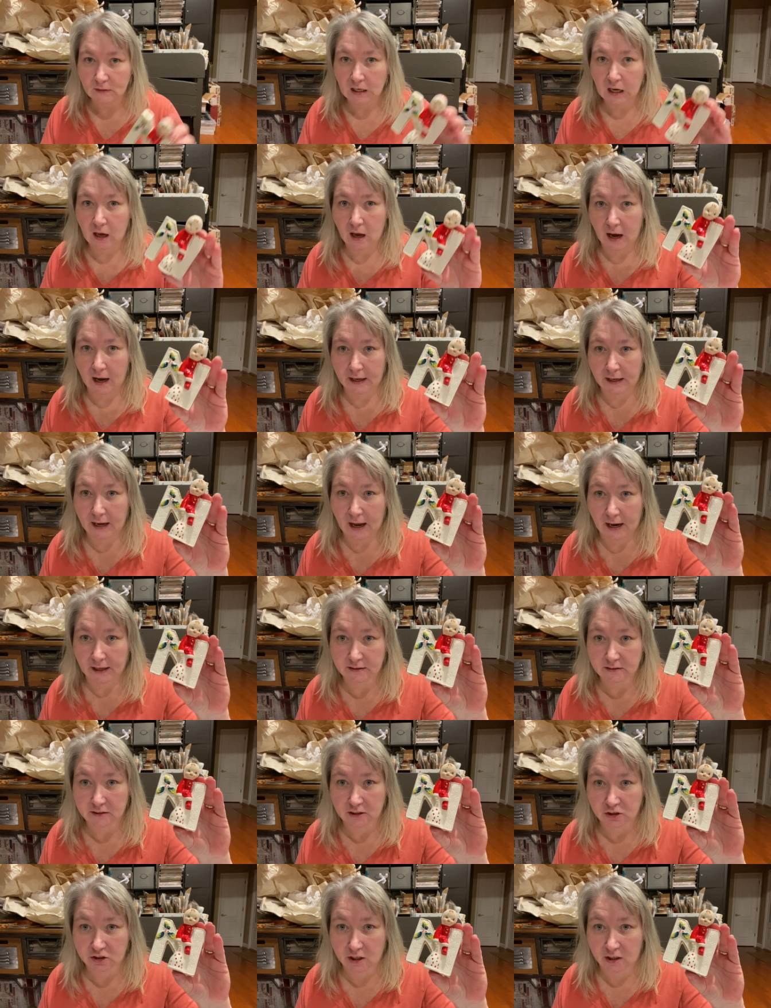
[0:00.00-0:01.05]
I asked
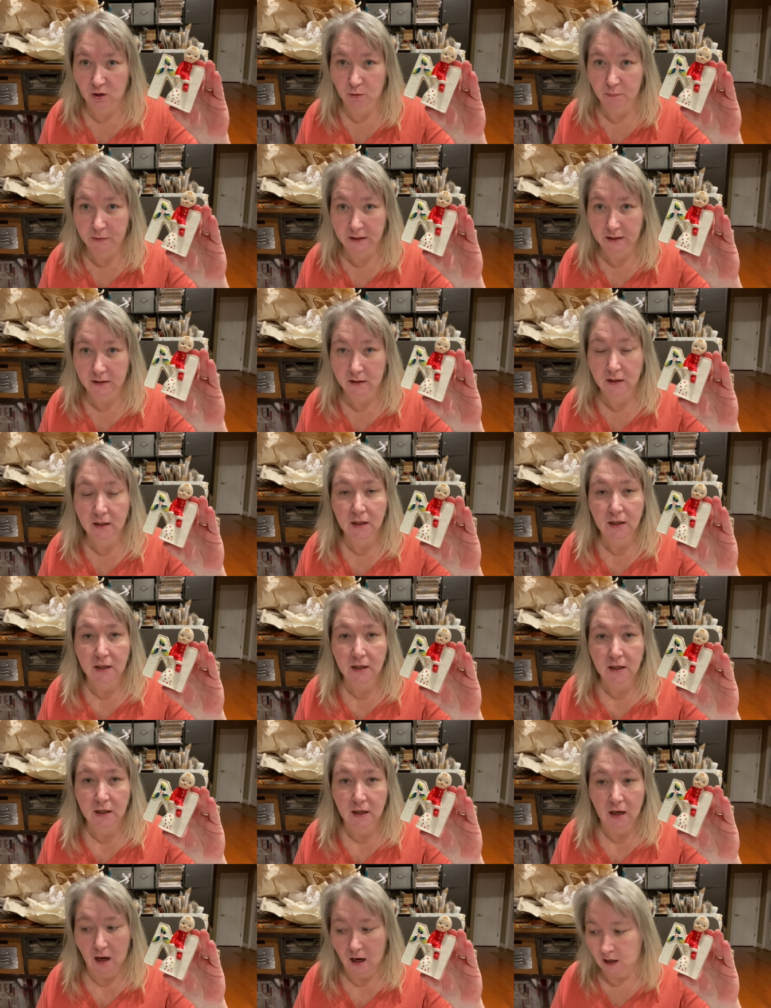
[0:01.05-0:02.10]
the gentleman,
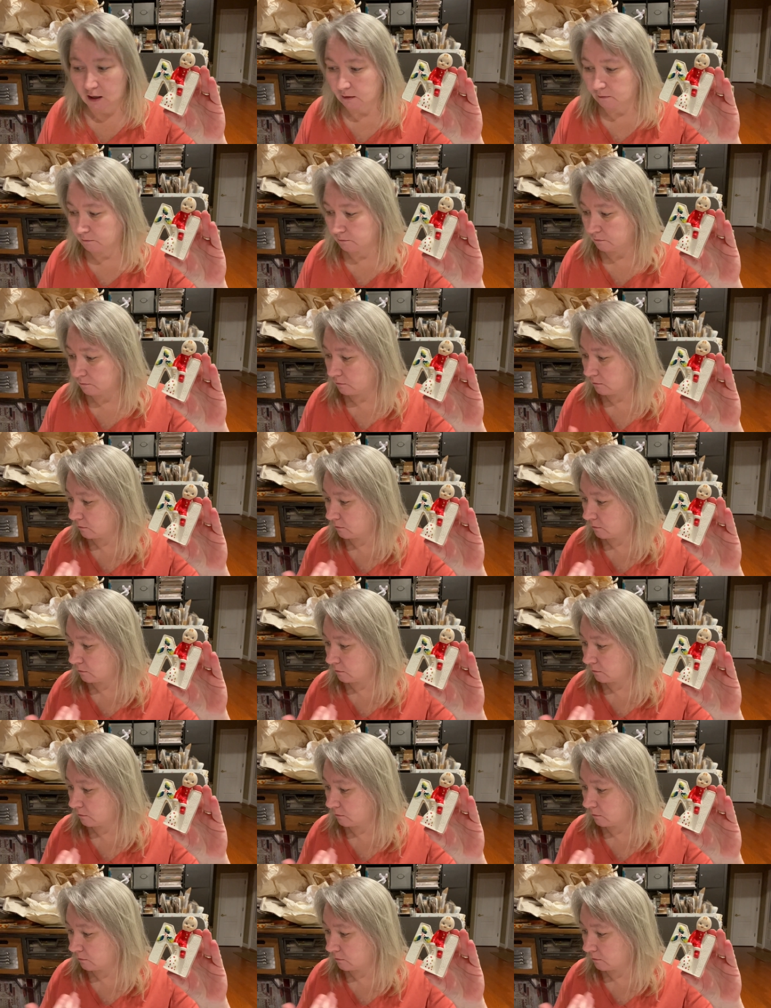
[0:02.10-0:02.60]
um,